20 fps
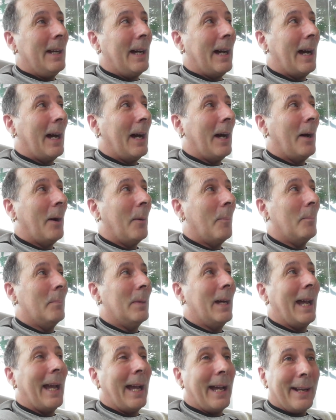
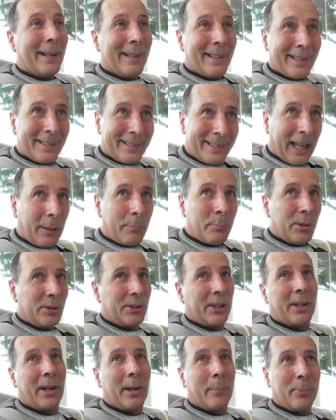and that
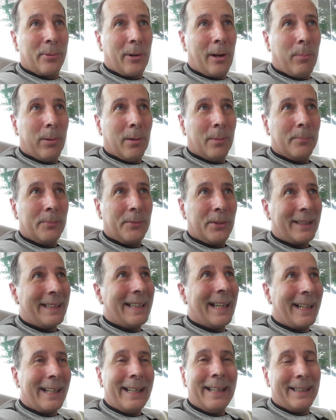presented a problem to
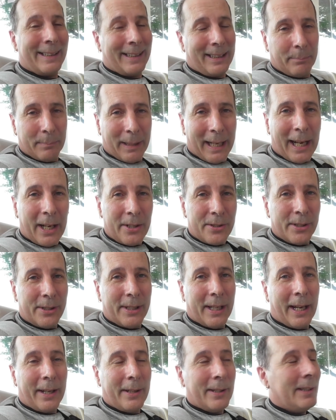get anything major
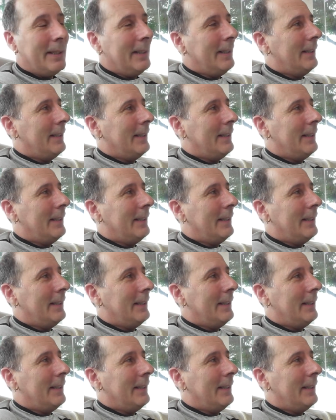done.